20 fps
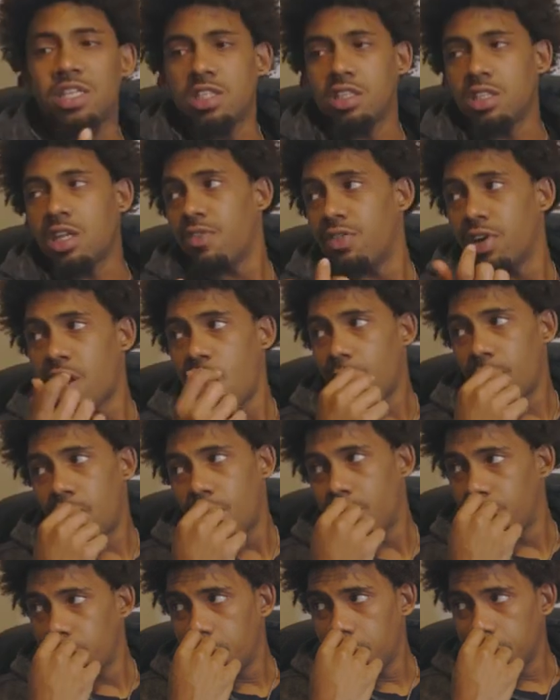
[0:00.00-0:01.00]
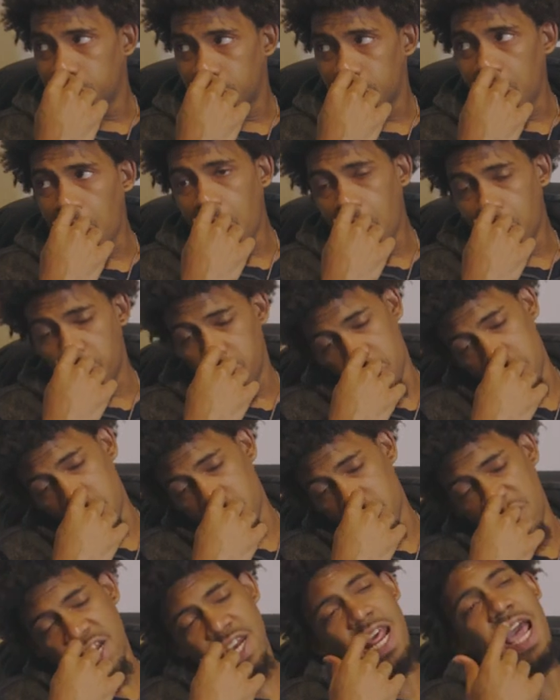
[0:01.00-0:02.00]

just never got my fair shot, bro. And I